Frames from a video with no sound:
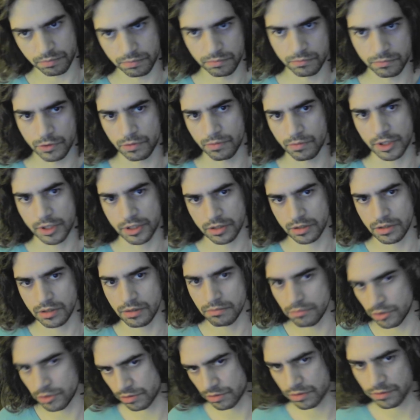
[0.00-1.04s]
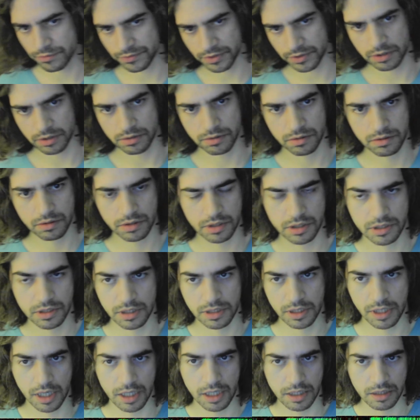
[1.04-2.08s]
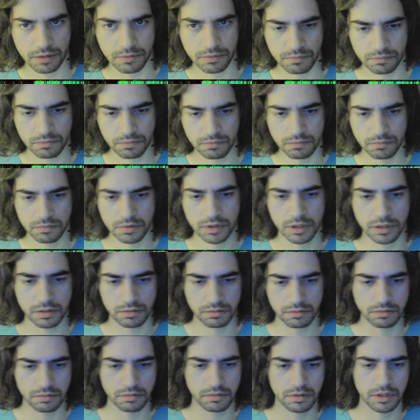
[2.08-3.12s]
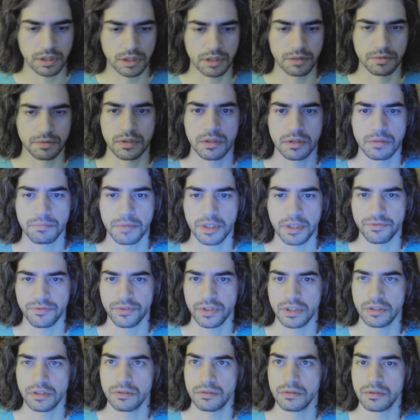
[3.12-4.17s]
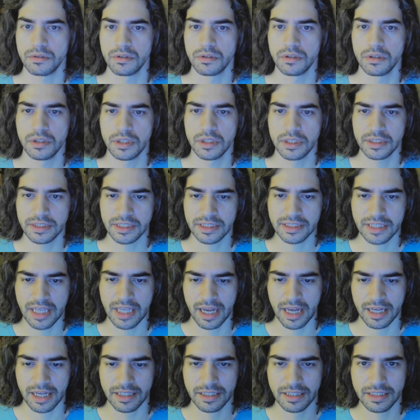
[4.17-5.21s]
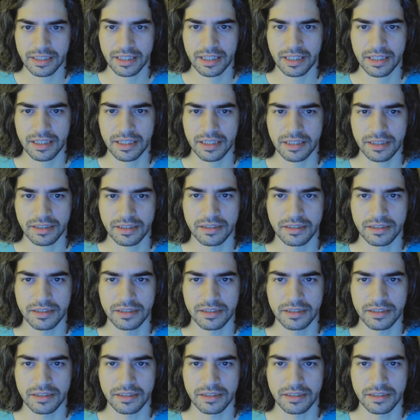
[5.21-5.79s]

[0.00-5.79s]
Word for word: We were watching some YouTube videos. There's a guy that he, he helps us make videos. It's this guy. Yeah.